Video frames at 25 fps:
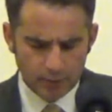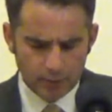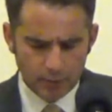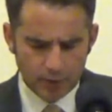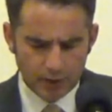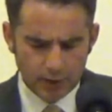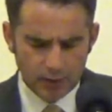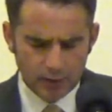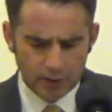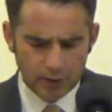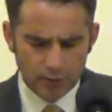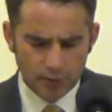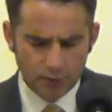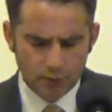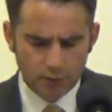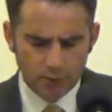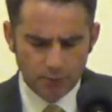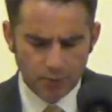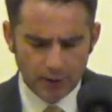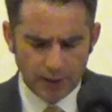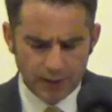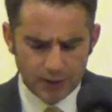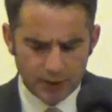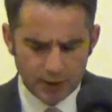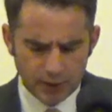Pray that you would
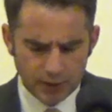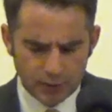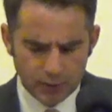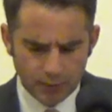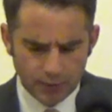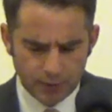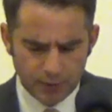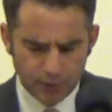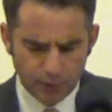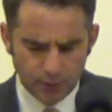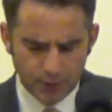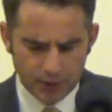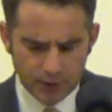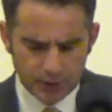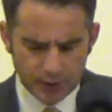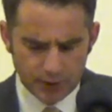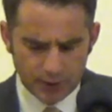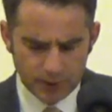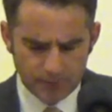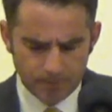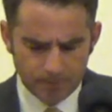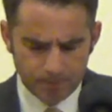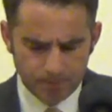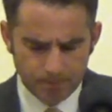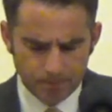bless us with
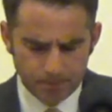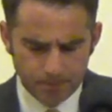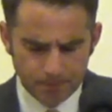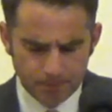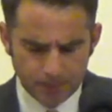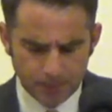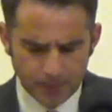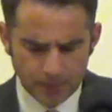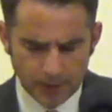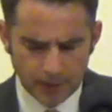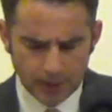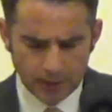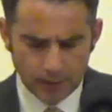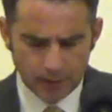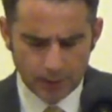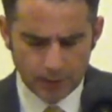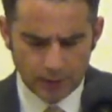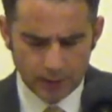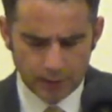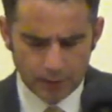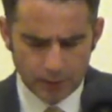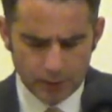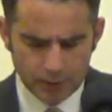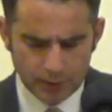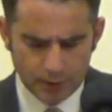wisdom
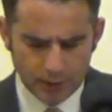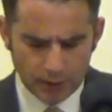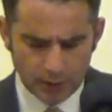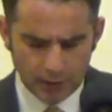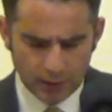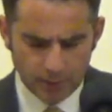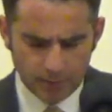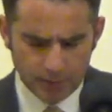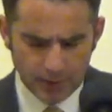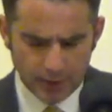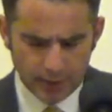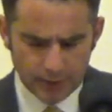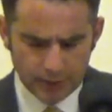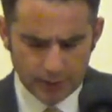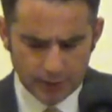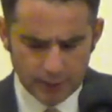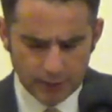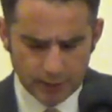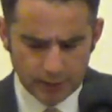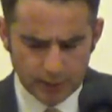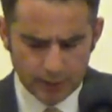and discernment.